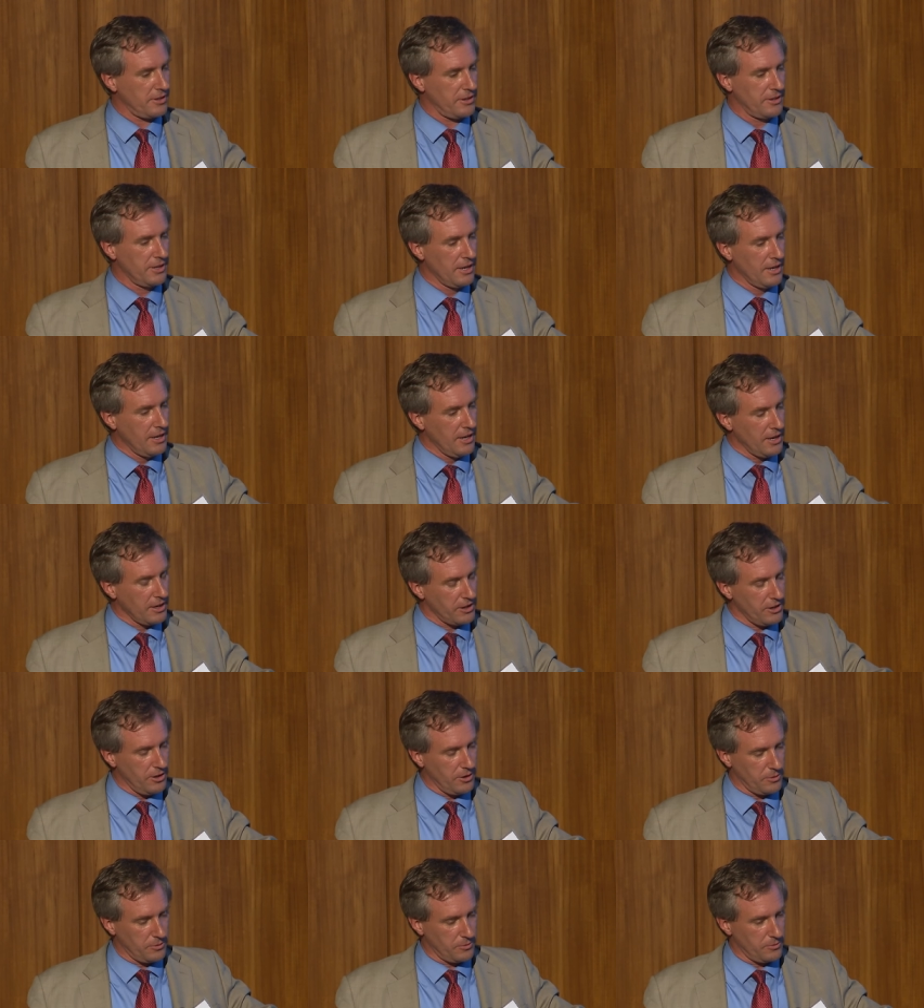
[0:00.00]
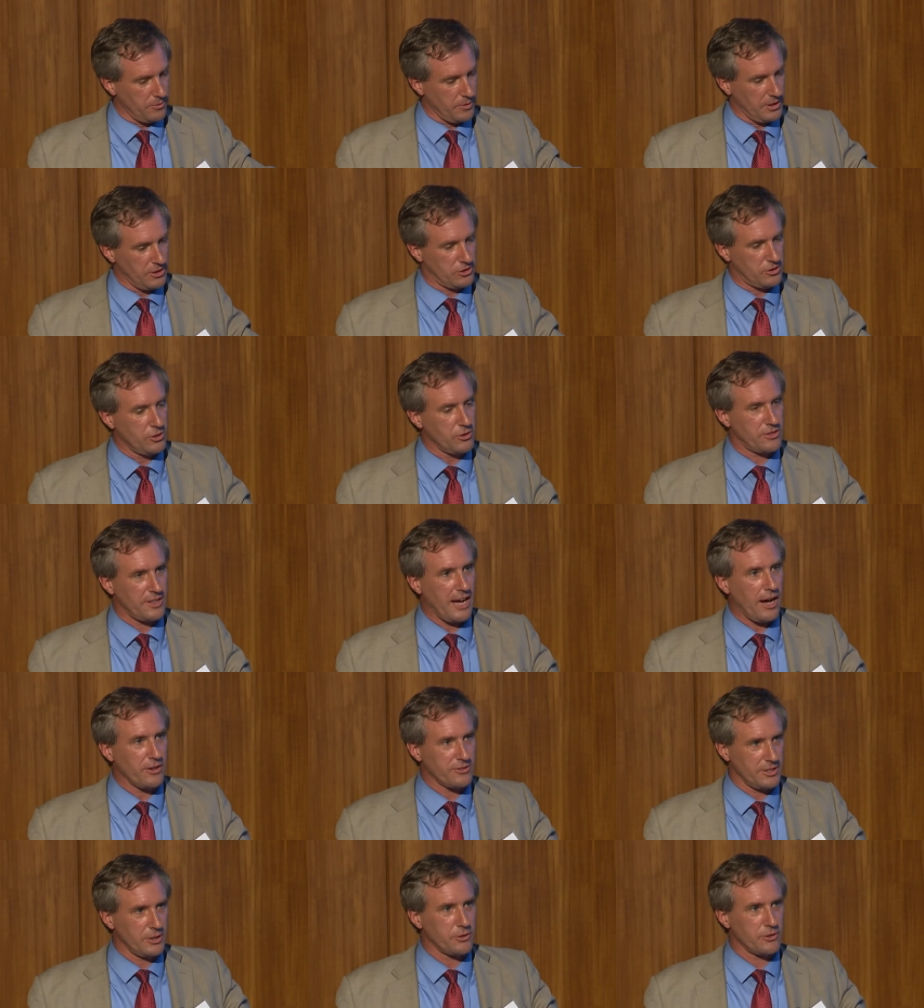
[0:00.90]
And, you know, in
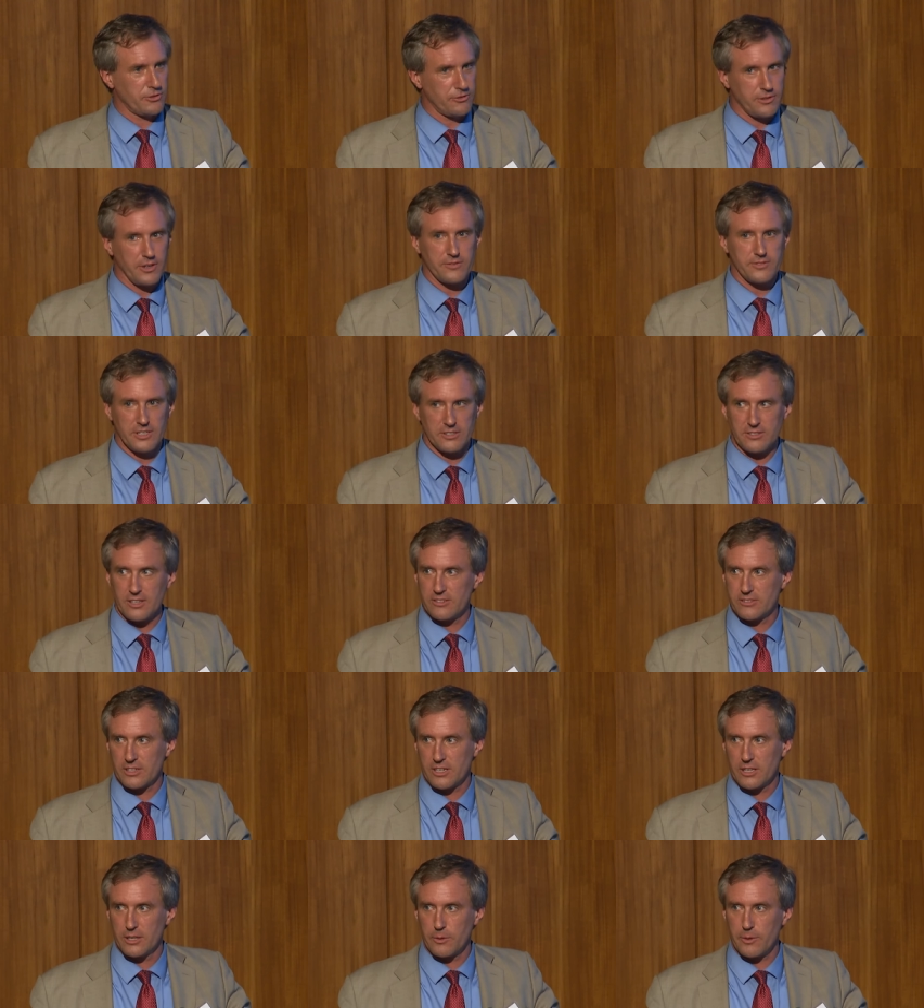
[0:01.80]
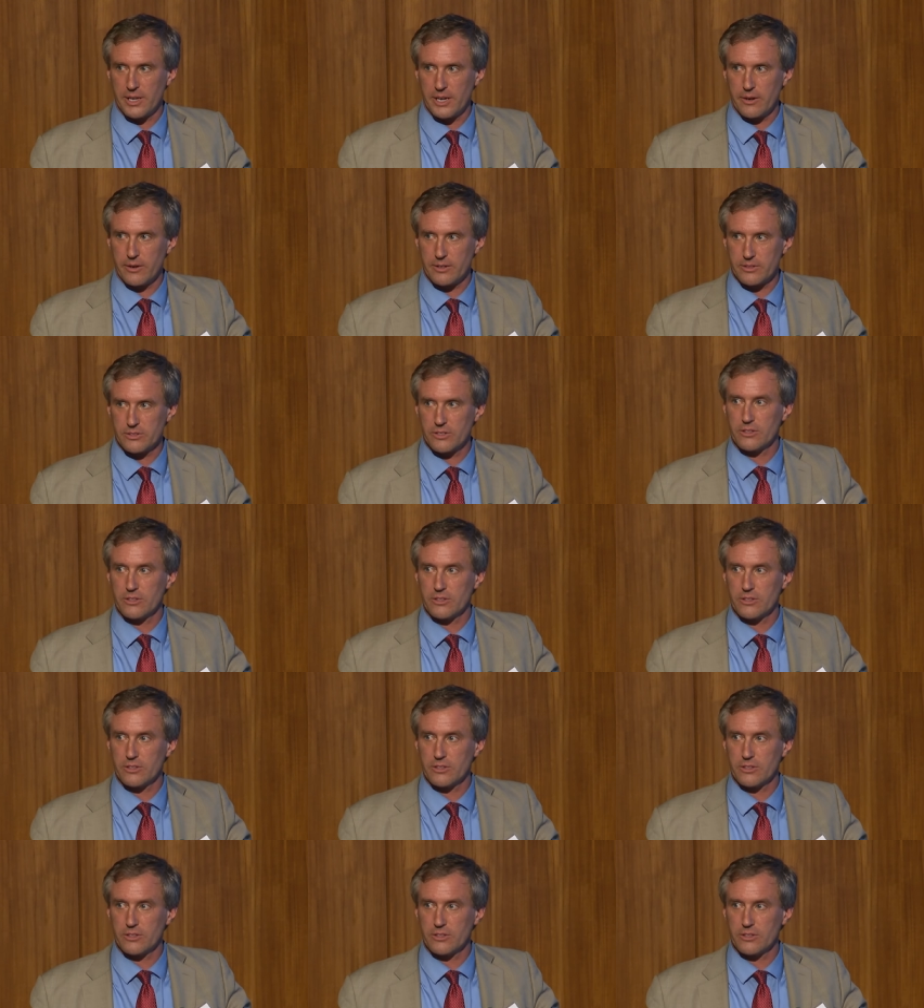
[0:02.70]
2000, it was 50 cents a kilowatt hour.